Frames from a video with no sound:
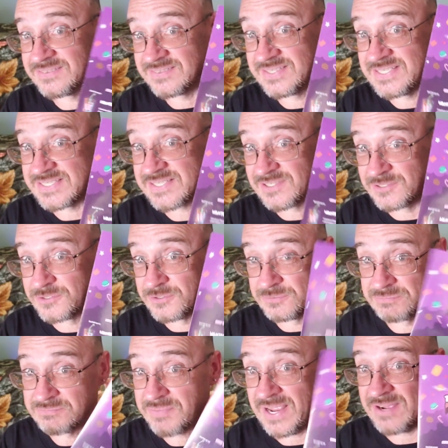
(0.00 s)
these
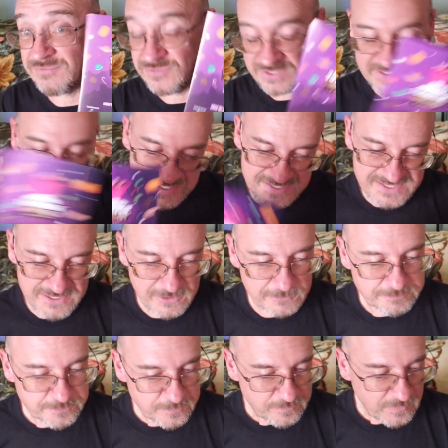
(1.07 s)
little pamphlets.
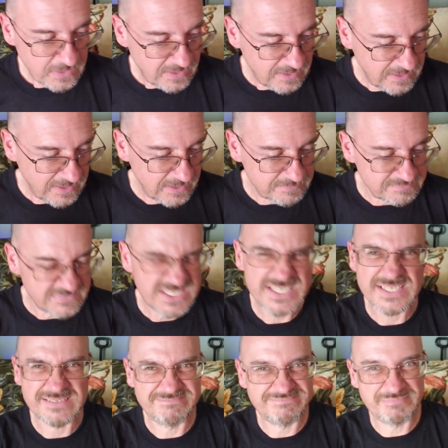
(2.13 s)
So um,
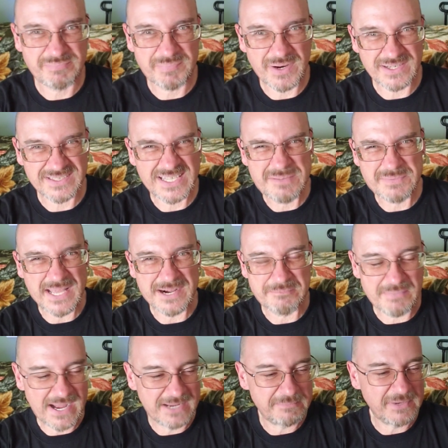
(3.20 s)
just keep that in
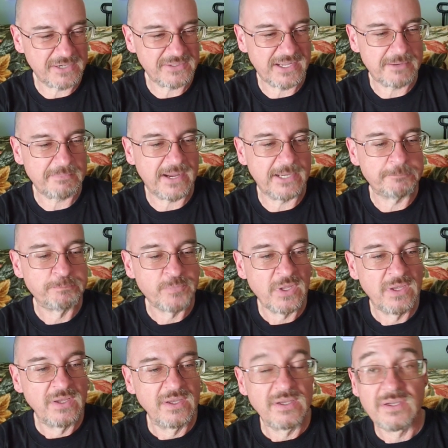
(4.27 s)
mind, bear that in mind.
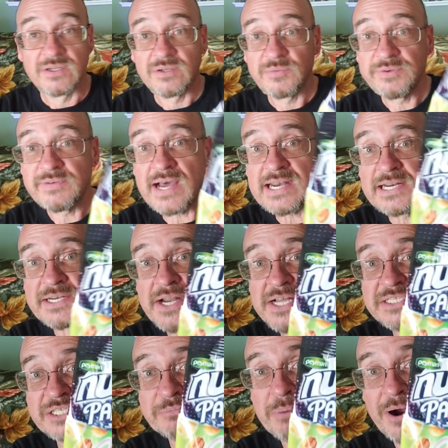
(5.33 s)
We've got a
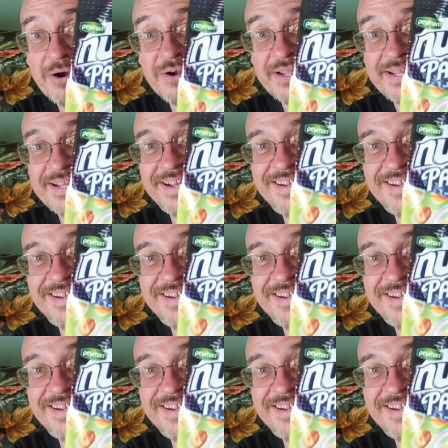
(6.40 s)
nuts party.